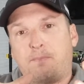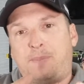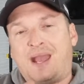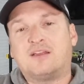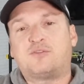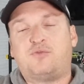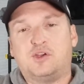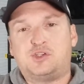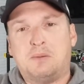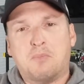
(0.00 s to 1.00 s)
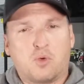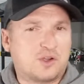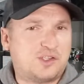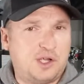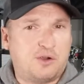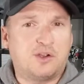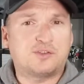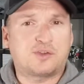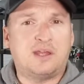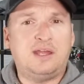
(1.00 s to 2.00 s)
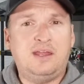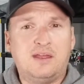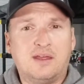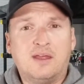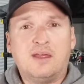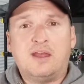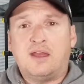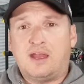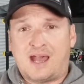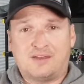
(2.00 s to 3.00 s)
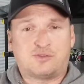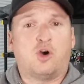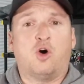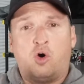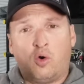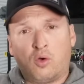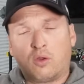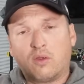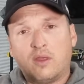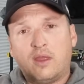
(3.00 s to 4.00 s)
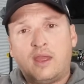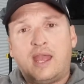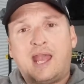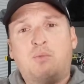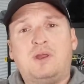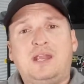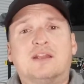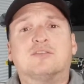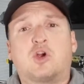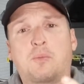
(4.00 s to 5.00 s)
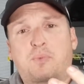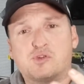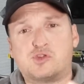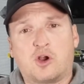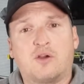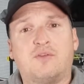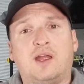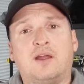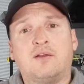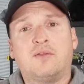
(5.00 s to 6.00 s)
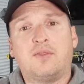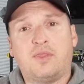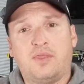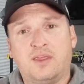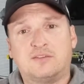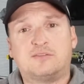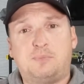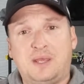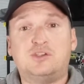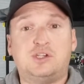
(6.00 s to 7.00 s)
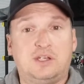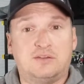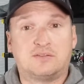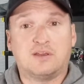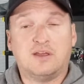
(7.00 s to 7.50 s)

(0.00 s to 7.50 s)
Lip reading: bass fishing more seriously as a whole, and we need to start preserving this species